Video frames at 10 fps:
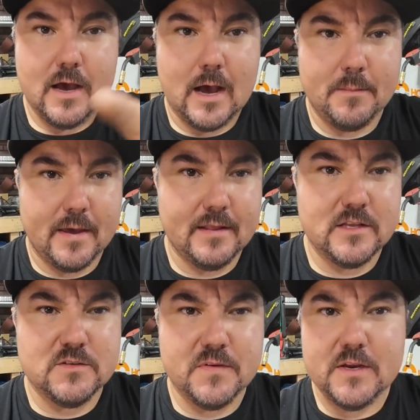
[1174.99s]
I'm going to end
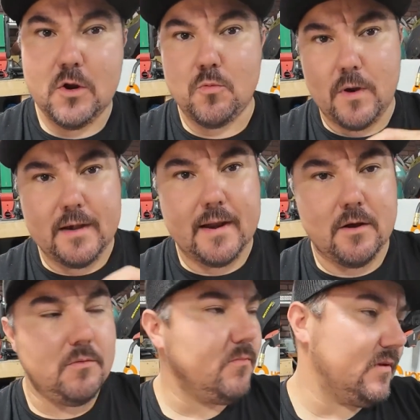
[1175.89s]
this video right
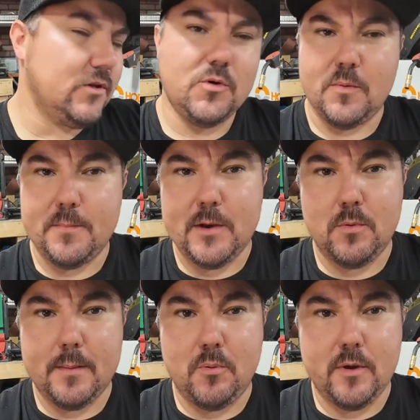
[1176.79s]
now with a little
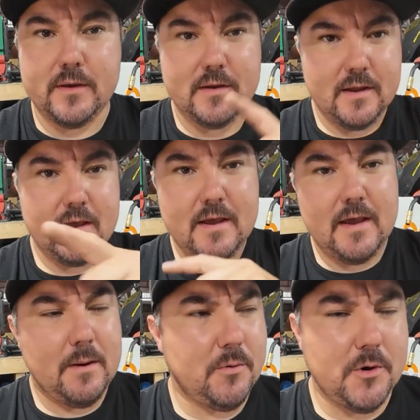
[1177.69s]
midway point,
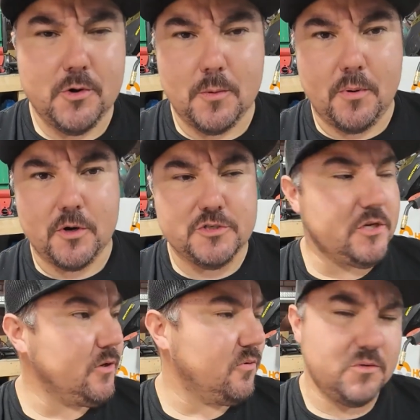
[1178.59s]
and we're going to do a part
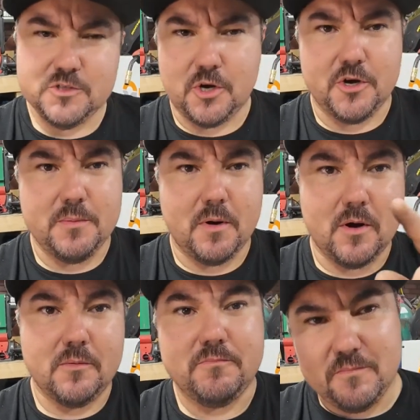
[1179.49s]
2 starting
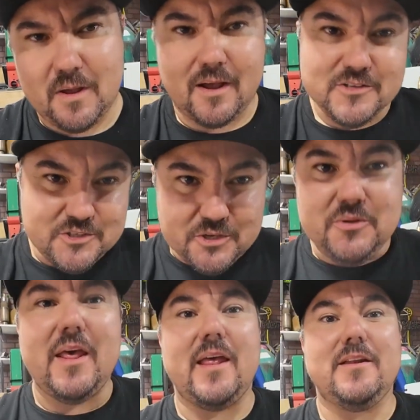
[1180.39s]
tomorrow. I'll see you
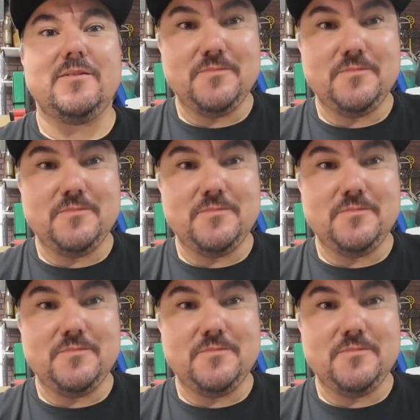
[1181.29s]
then.